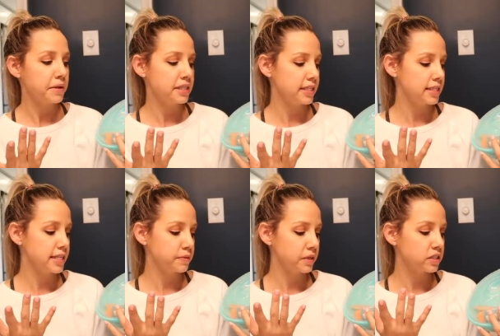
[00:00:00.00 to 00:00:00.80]
But since
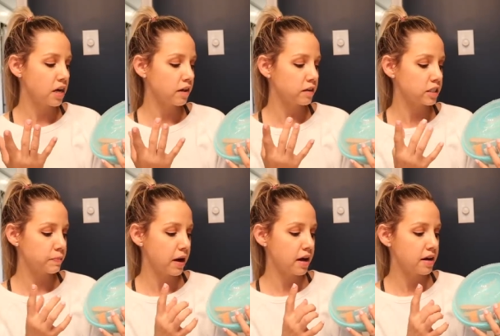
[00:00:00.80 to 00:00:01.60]
these were in Dollar
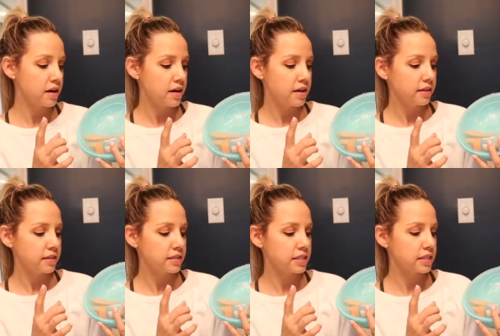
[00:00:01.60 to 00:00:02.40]
Spot,
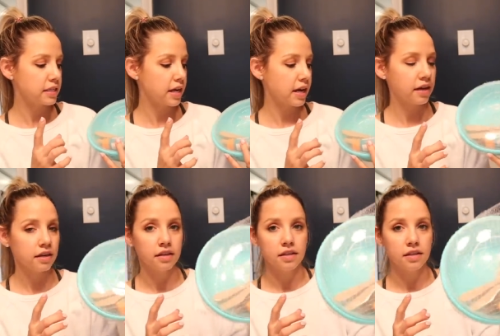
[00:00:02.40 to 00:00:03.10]
this is like